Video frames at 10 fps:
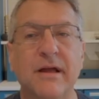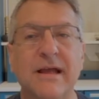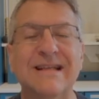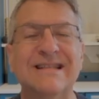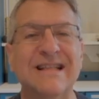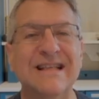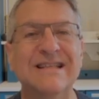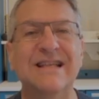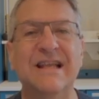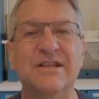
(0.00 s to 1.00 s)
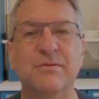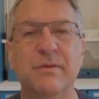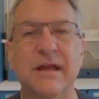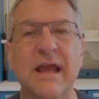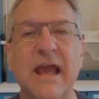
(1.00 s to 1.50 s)
It's listening to
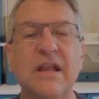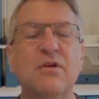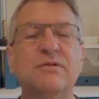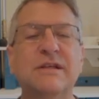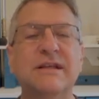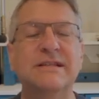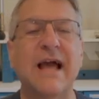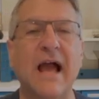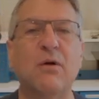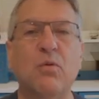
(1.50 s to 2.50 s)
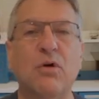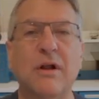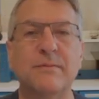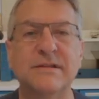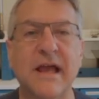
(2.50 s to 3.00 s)
me. It knows the exact word
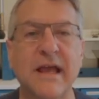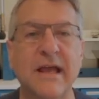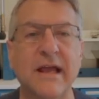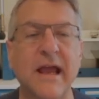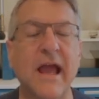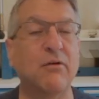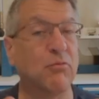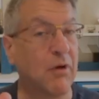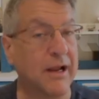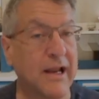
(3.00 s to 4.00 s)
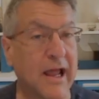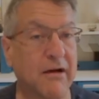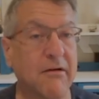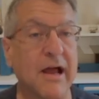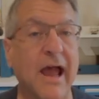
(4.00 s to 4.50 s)
I'm saying right now,